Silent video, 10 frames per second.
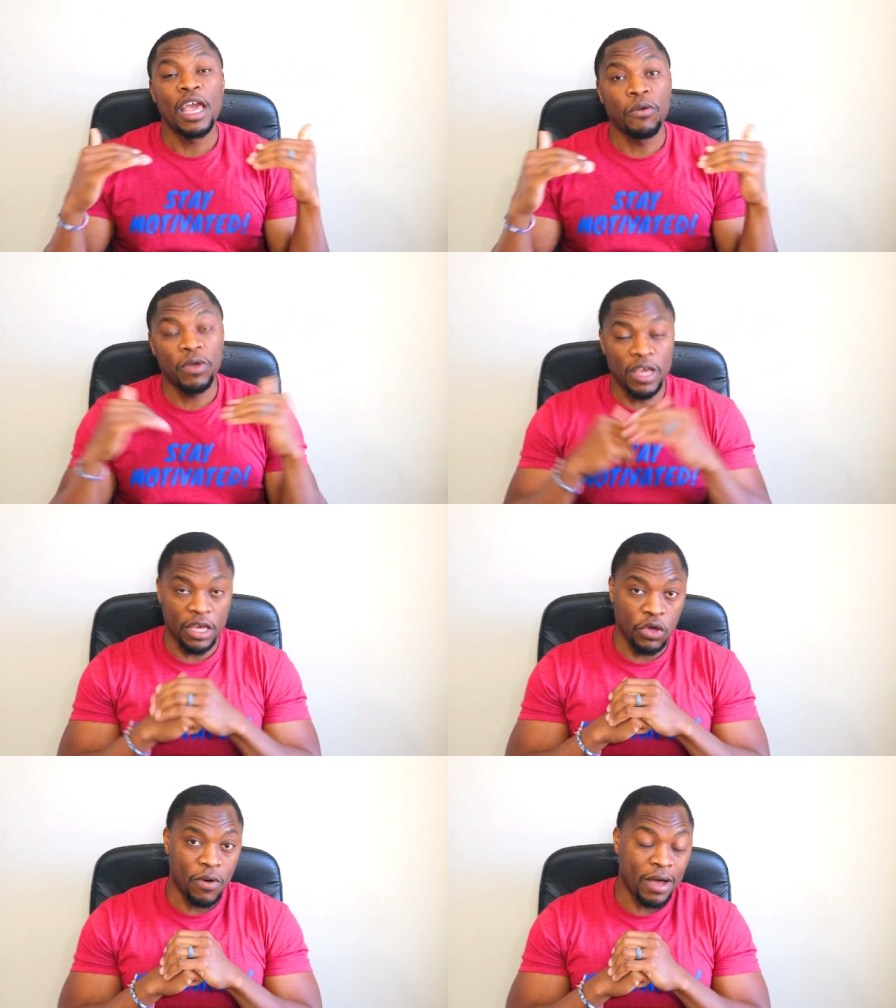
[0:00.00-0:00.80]
it will
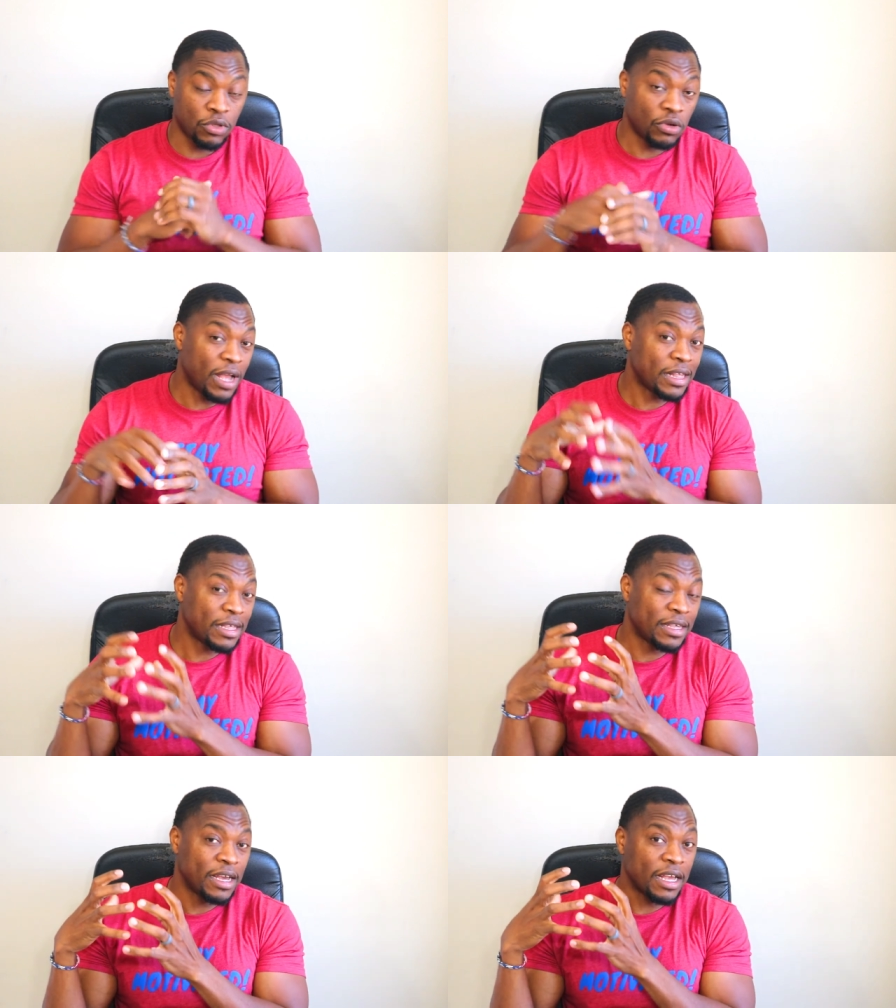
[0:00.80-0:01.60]
kick you out. So
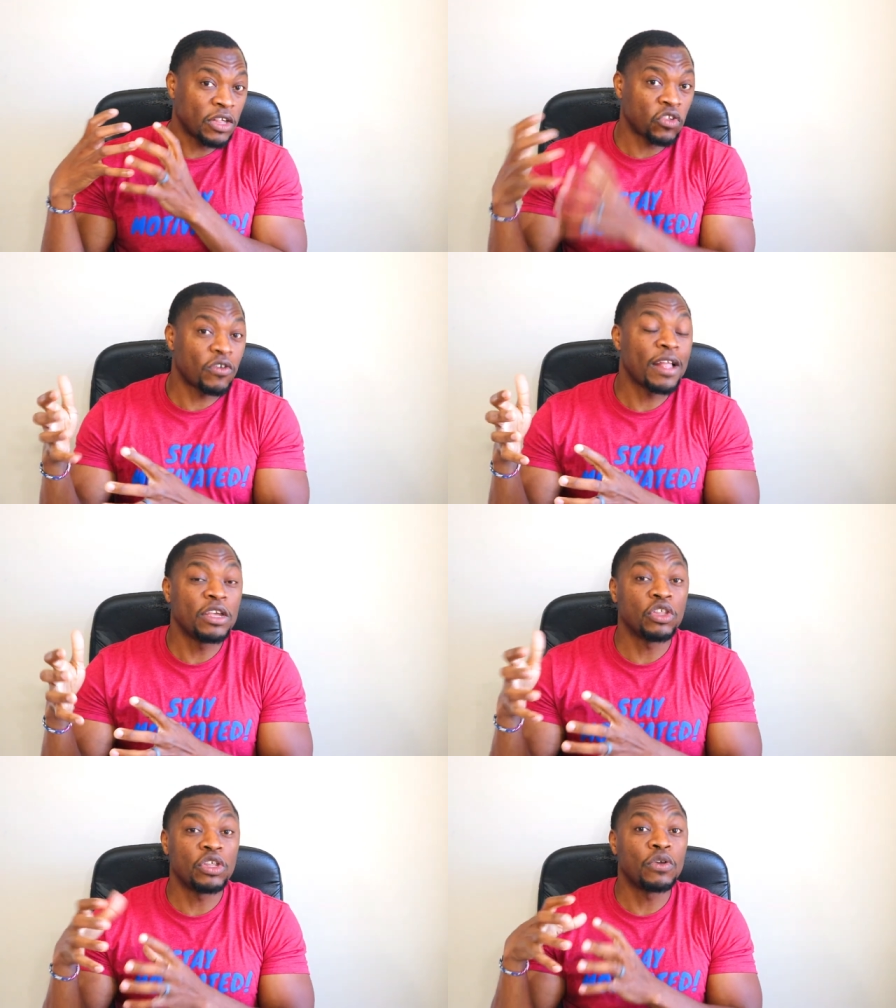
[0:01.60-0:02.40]
that's a
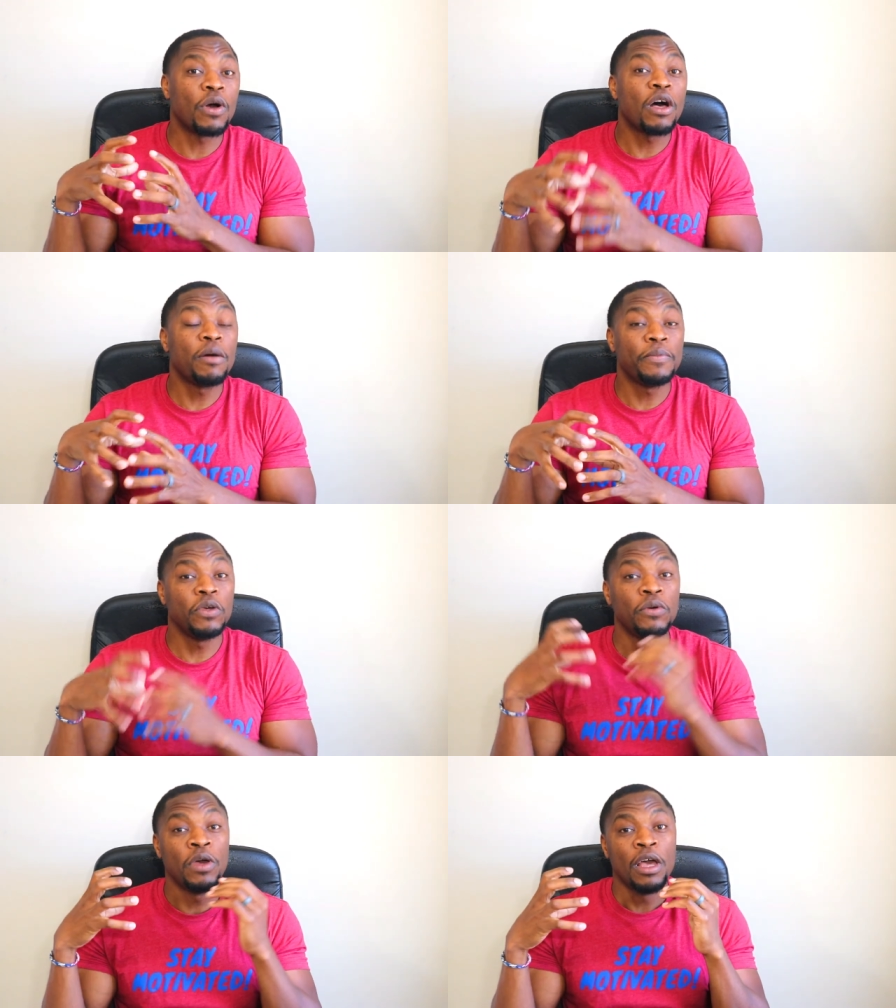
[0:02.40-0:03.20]
strategy to help
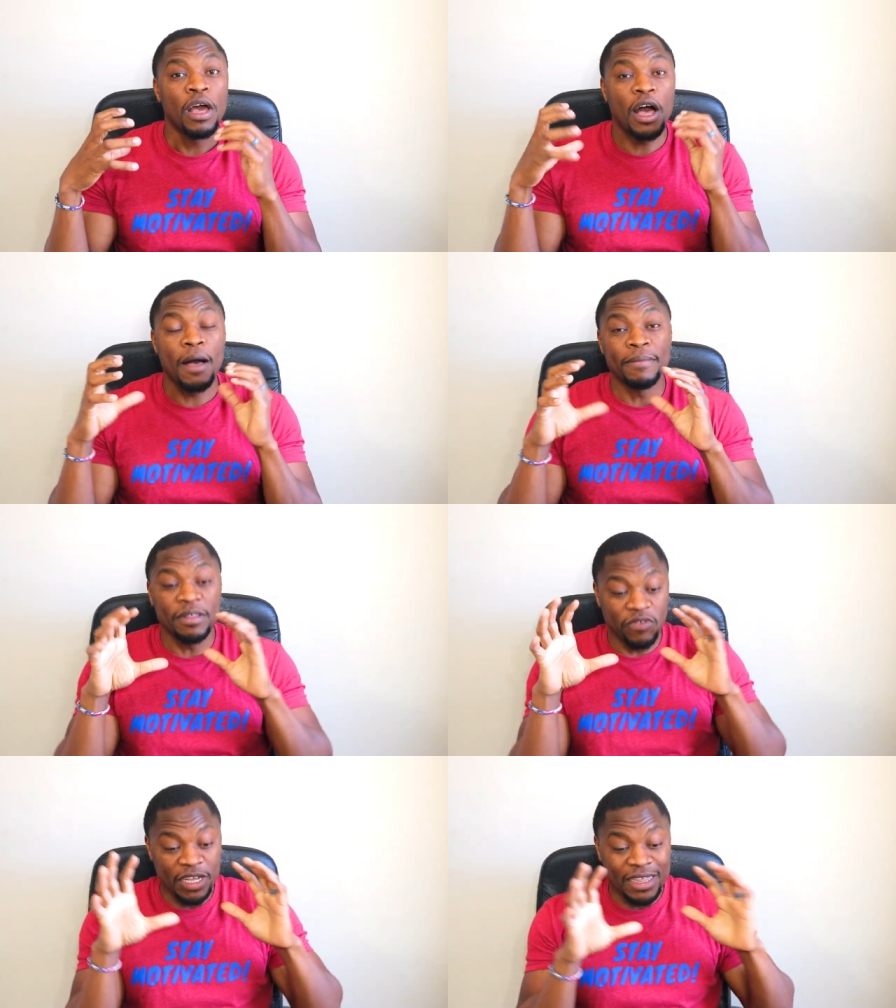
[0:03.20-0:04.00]
you um,
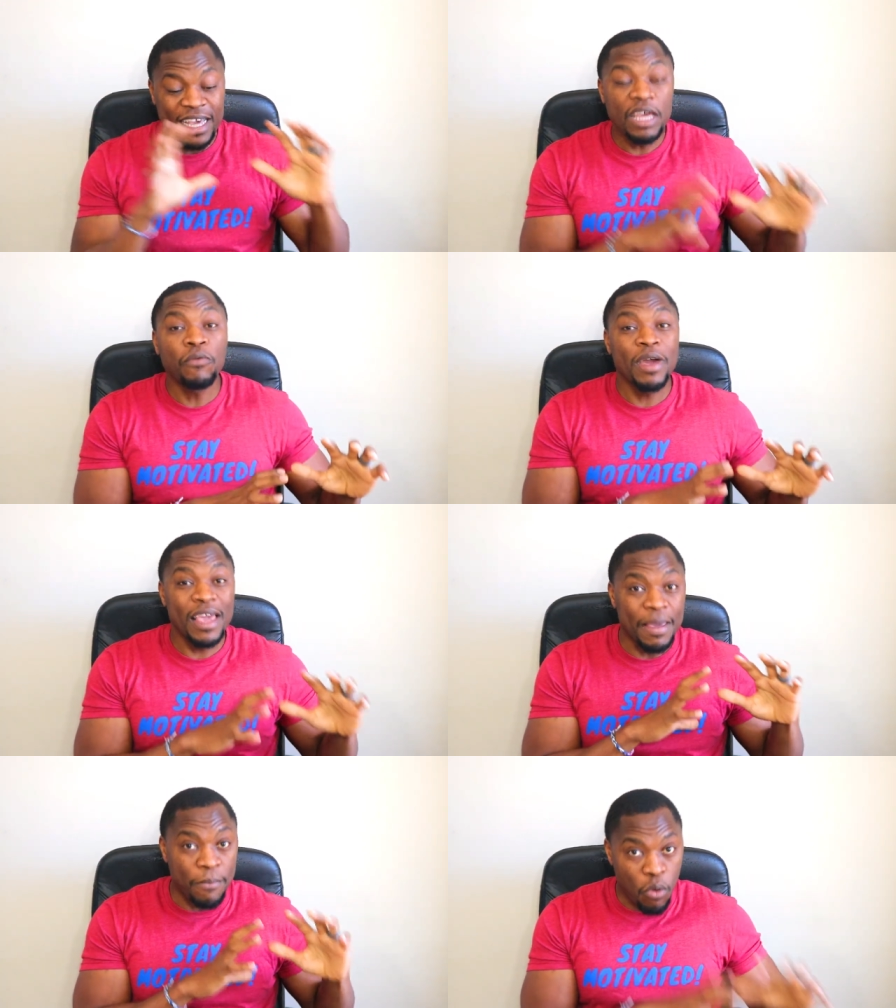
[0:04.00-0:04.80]
really take
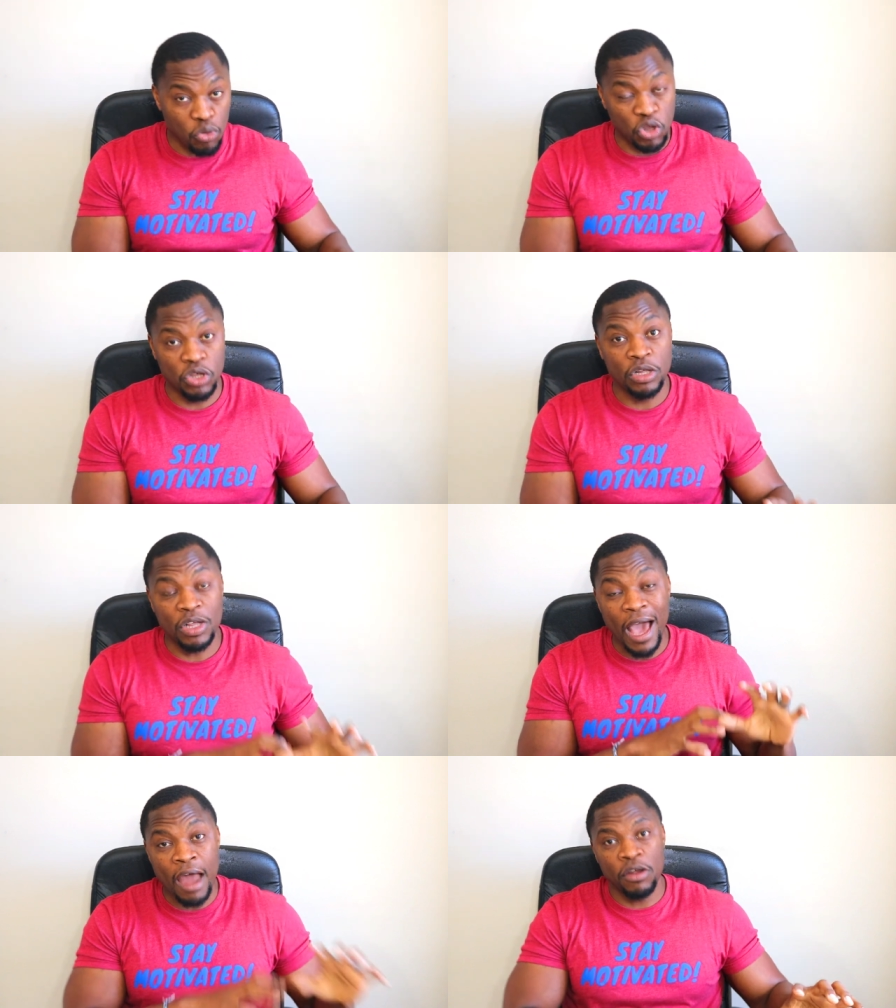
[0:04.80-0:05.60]
away
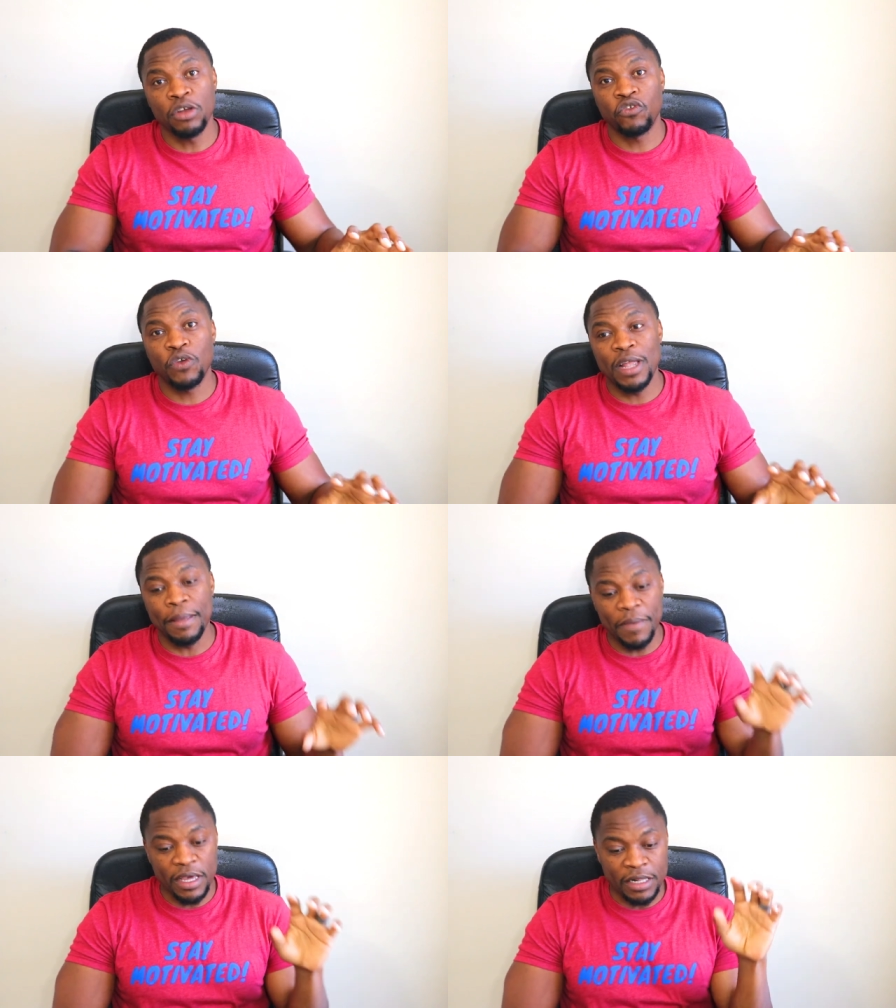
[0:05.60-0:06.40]
emotions out of your
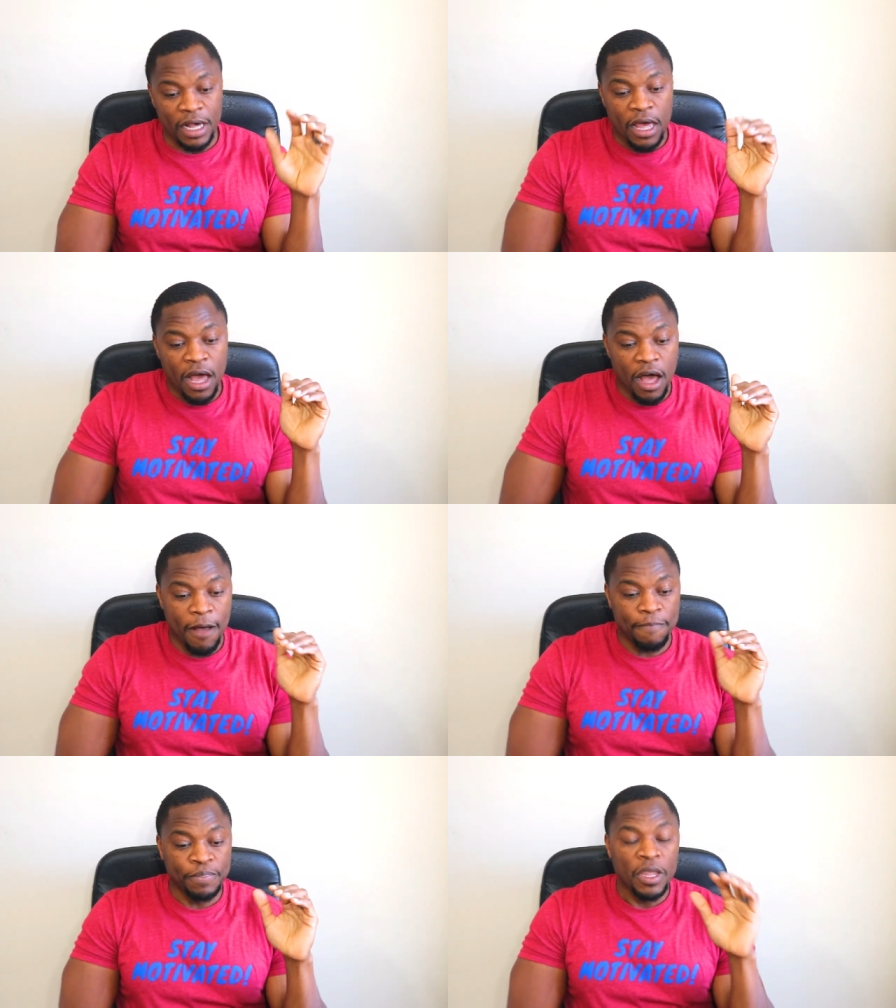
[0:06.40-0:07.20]
trading, because
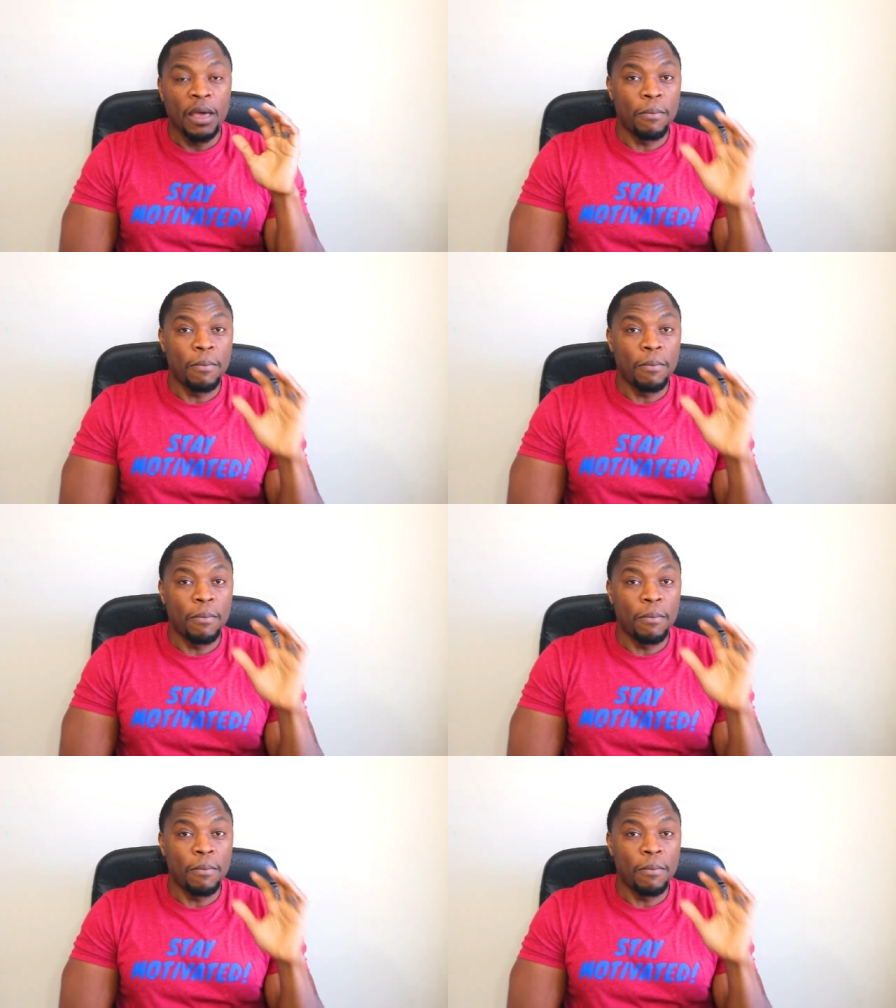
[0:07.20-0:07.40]
um,